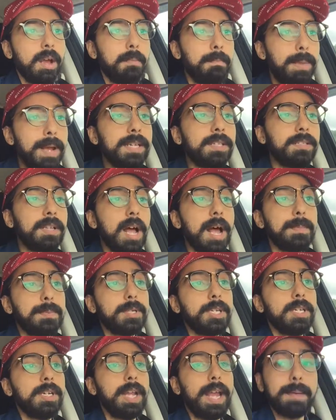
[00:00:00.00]
Best
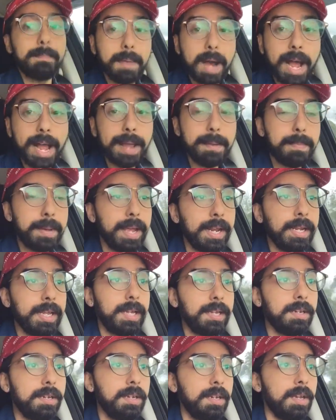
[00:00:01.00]
option in my
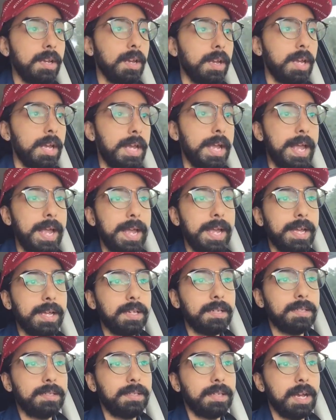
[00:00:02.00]
opinion
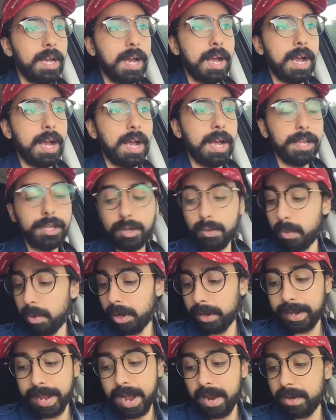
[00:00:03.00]
is uh, you
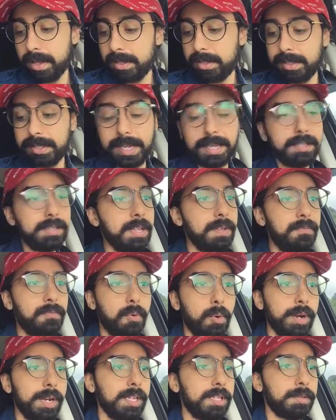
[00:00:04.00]
work out a 60
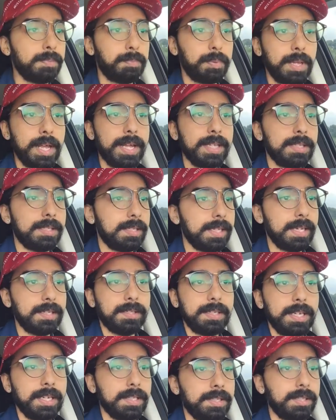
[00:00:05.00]
40 split
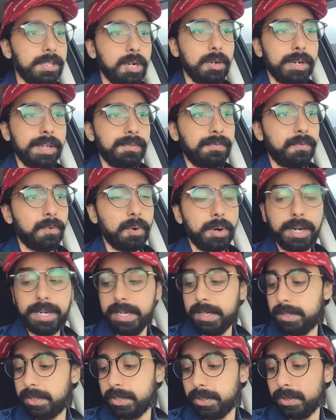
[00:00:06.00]
60 to Sony
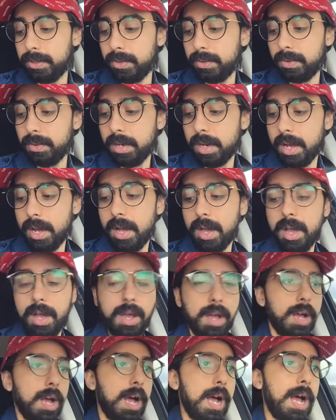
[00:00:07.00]
40 to
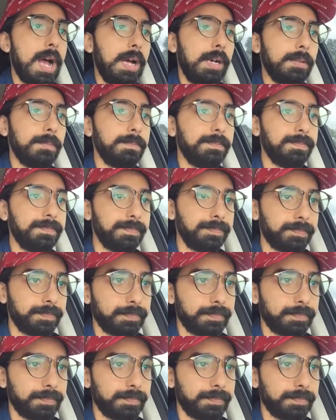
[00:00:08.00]
um,